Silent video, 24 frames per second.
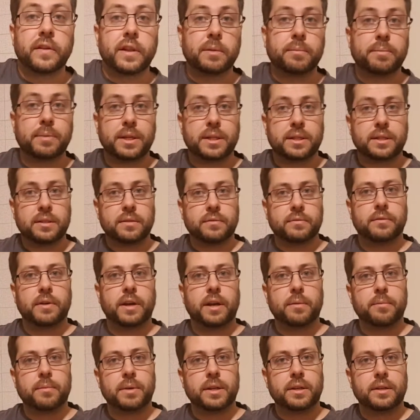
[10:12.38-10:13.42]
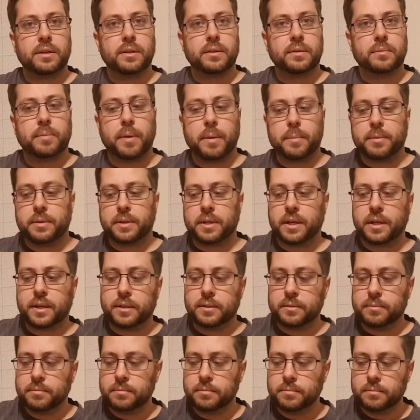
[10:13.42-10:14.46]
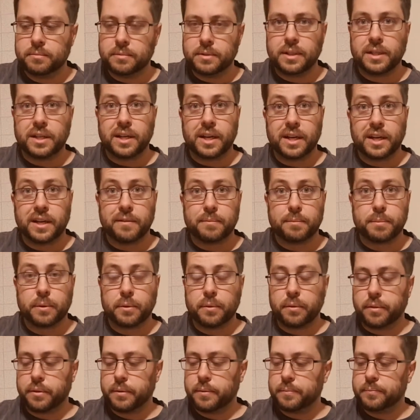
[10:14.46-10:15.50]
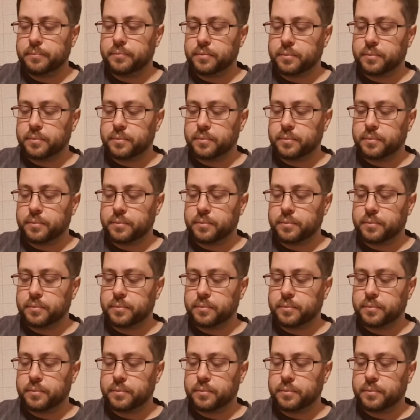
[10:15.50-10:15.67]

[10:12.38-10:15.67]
of other places have recommended paper towel. I have both.